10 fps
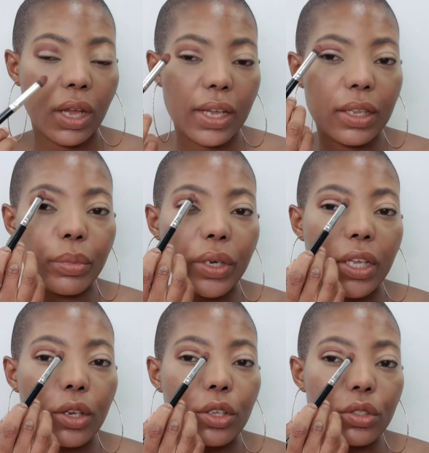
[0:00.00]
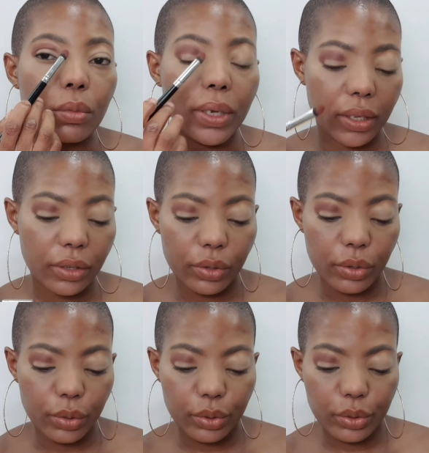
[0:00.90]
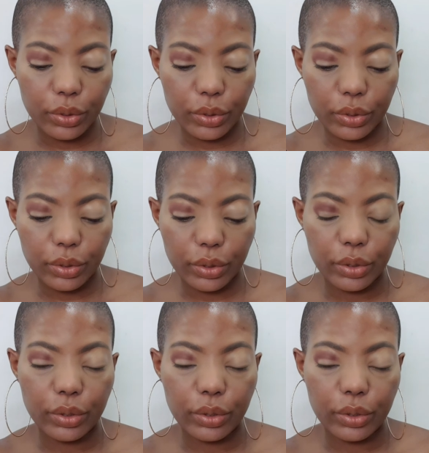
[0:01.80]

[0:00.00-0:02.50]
I didn't bring it close to my nose.